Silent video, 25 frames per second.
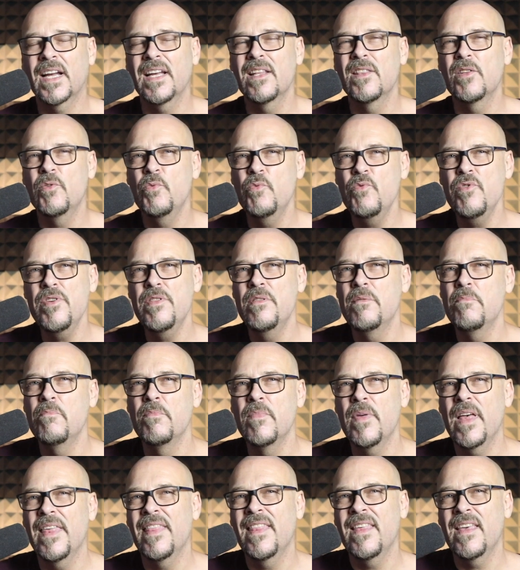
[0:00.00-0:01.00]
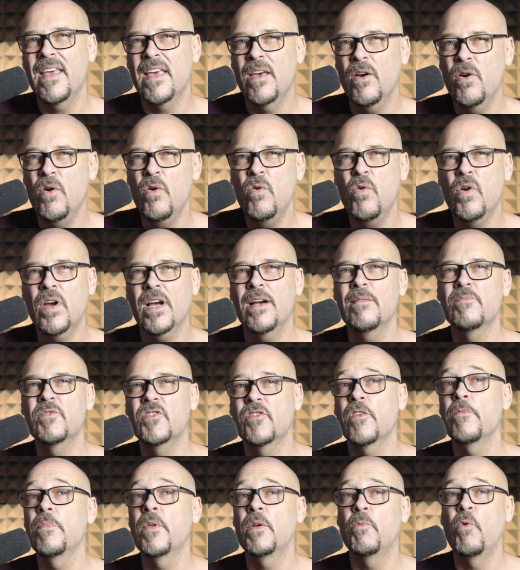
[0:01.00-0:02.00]
And the rhythm there all comes
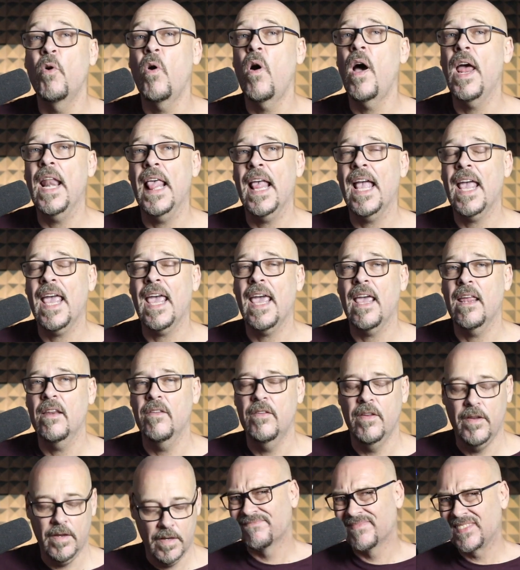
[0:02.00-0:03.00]
from the right hand.